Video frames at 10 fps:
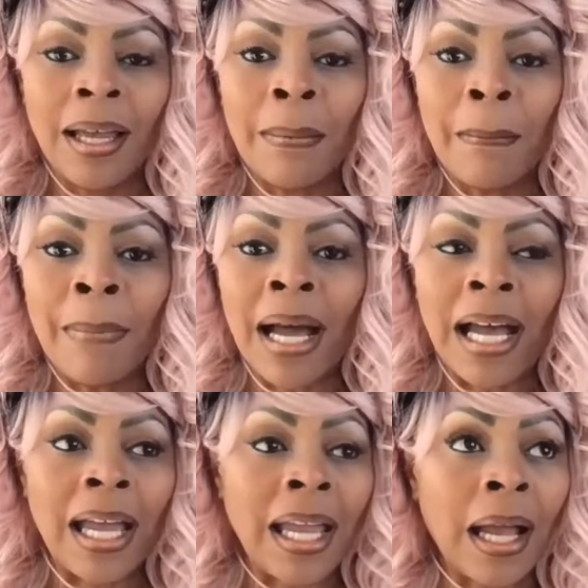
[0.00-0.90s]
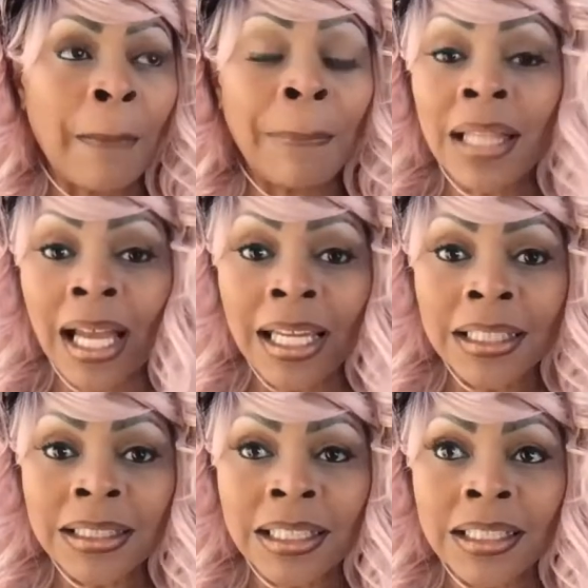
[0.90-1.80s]
my
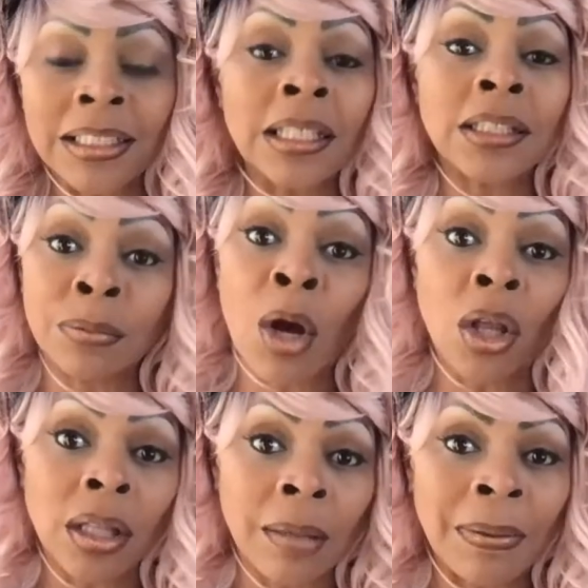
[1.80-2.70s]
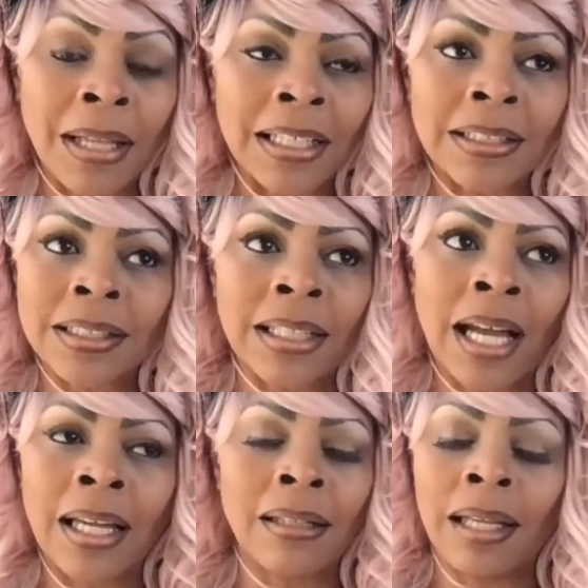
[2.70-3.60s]
appliances, the small appliances,
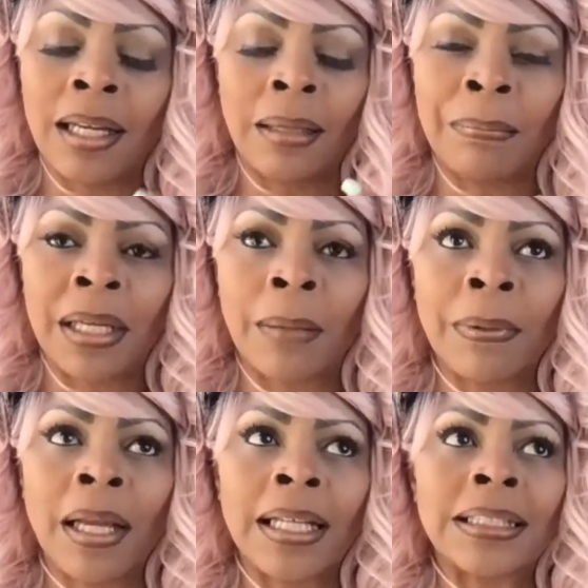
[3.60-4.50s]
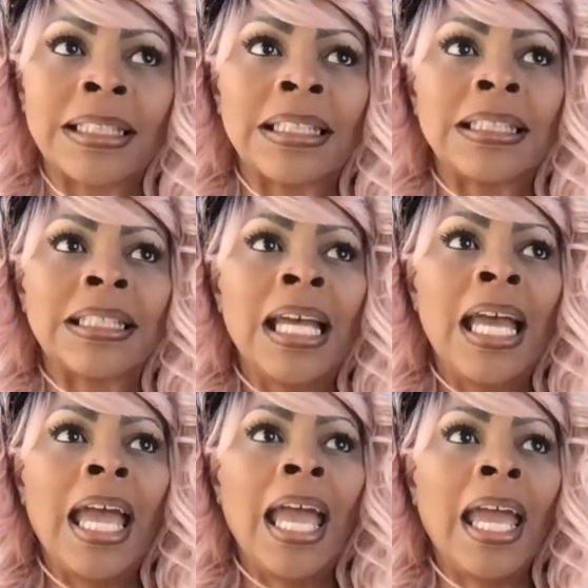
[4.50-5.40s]
not any big appliances,
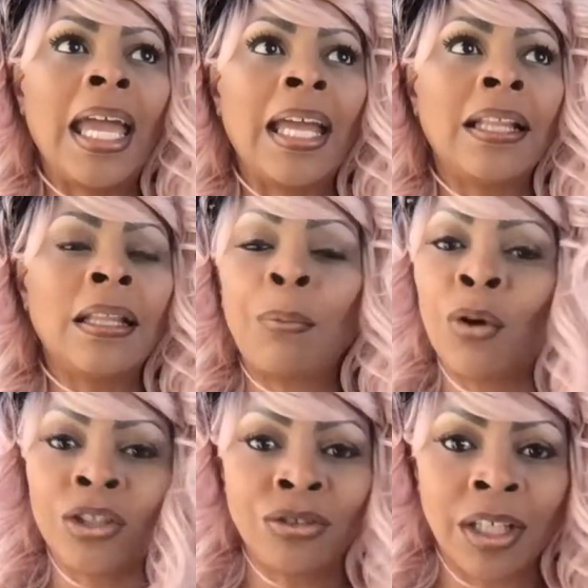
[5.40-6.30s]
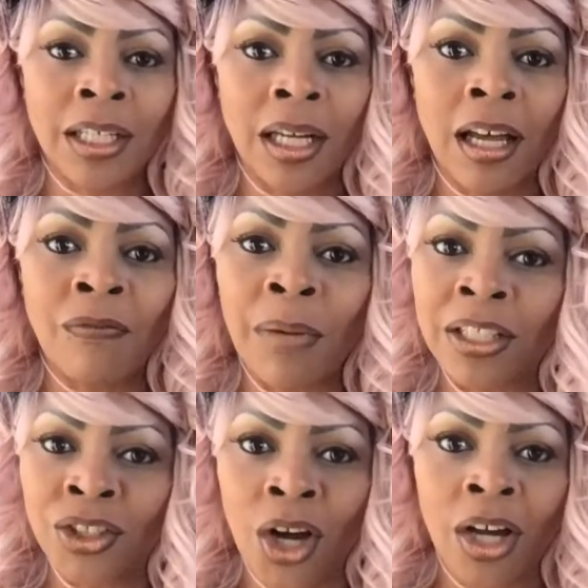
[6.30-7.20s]
and the portrait of my
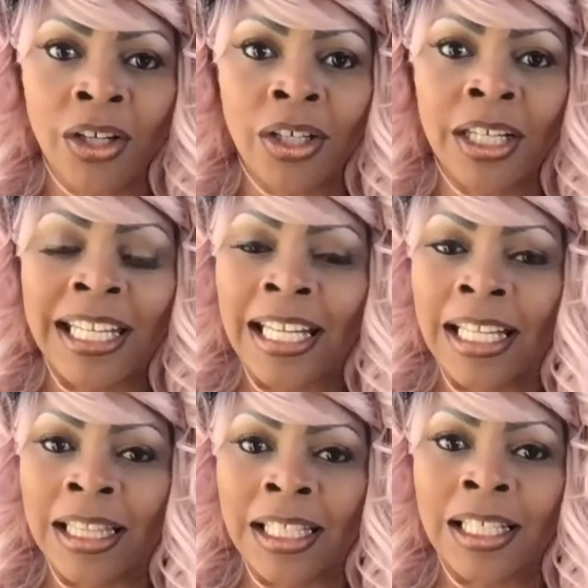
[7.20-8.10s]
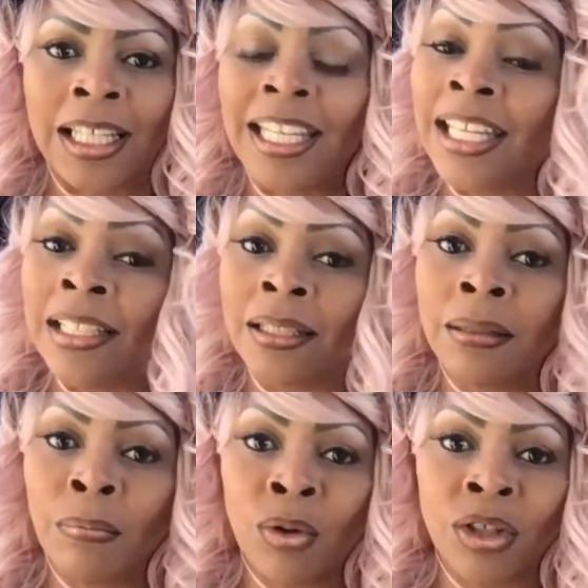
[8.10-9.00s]
daughter, the Eden
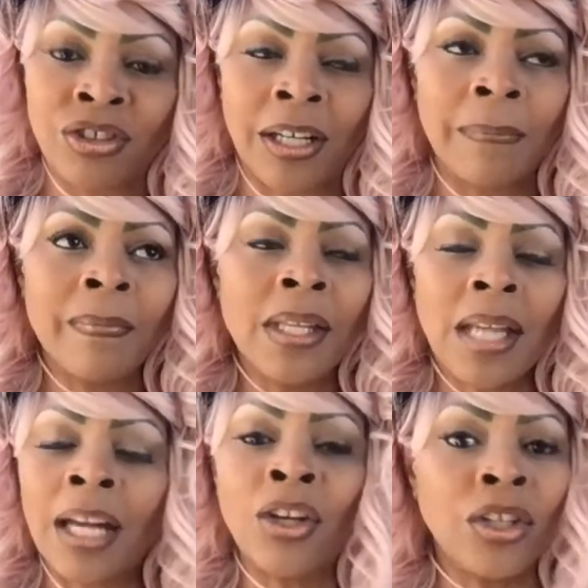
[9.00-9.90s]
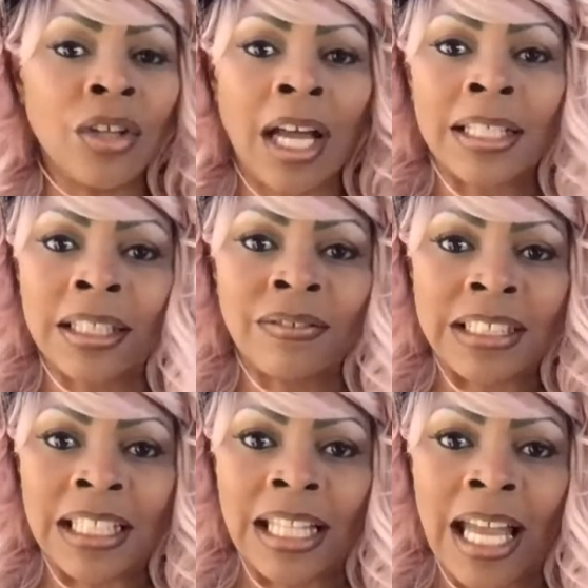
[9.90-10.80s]
portrait. I know you guys have
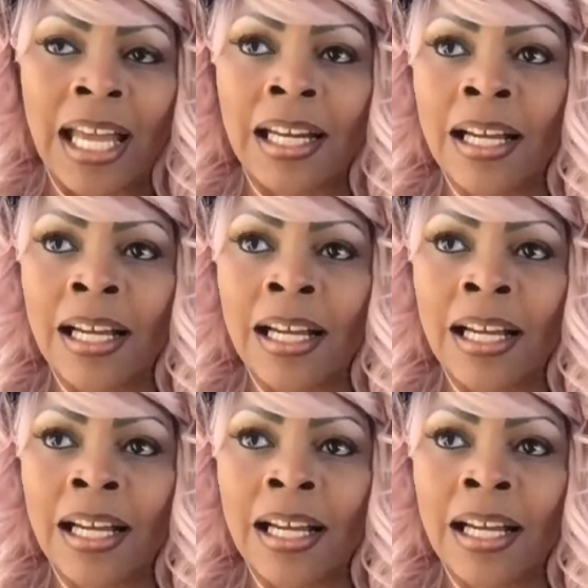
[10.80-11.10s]
seen that.